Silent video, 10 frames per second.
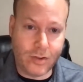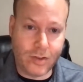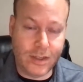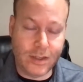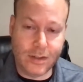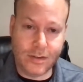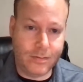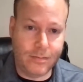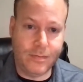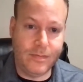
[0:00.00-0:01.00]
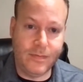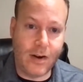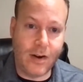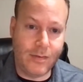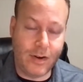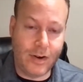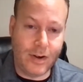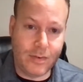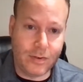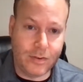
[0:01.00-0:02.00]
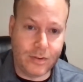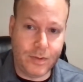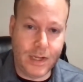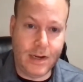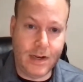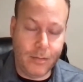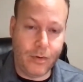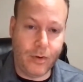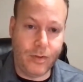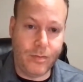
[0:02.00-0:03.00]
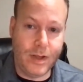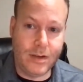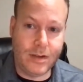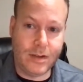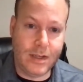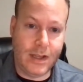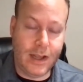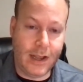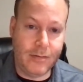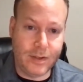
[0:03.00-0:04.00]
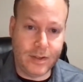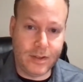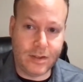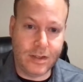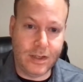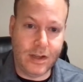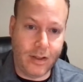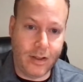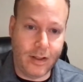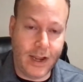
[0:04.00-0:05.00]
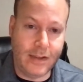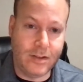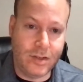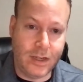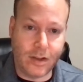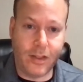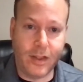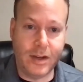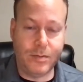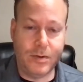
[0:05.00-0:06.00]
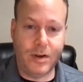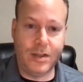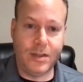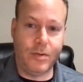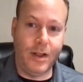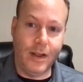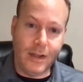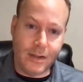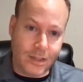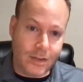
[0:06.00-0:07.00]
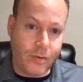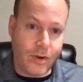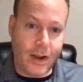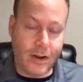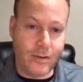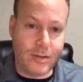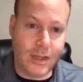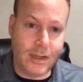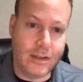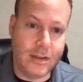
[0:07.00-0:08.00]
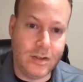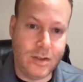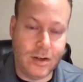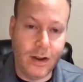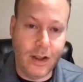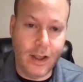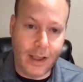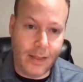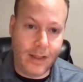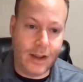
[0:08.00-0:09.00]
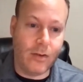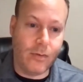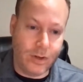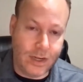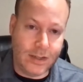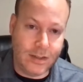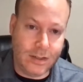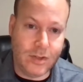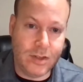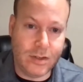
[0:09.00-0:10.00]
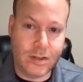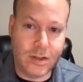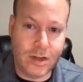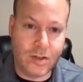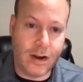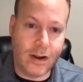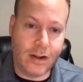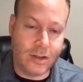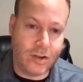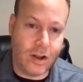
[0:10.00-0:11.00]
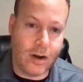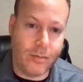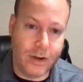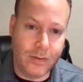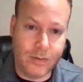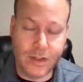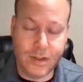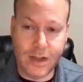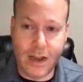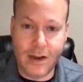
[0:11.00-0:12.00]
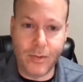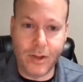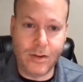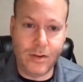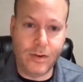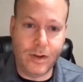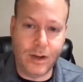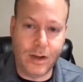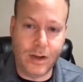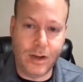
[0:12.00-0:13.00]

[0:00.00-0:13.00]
She is very, very difficult to beat both mentally and physically on the lanes. And she has all that experience. But to see what Bryanna Coté did this year, and then the other one you guys did mention and touch on, I'll touch on it briefly, is Danielle McEwen.